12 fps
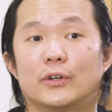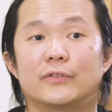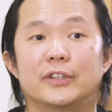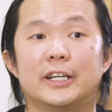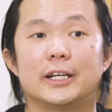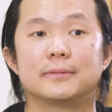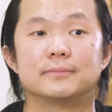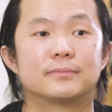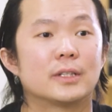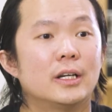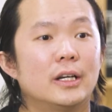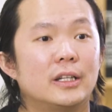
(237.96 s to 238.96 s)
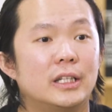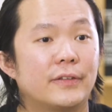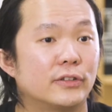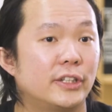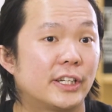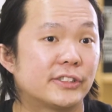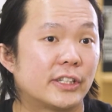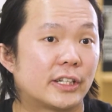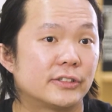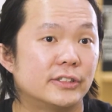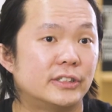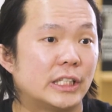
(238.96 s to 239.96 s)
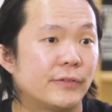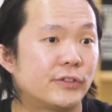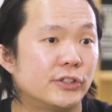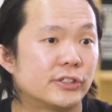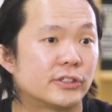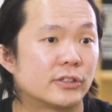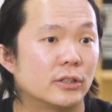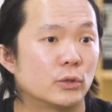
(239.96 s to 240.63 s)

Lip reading: I forget, they've got data centers in 7 regions around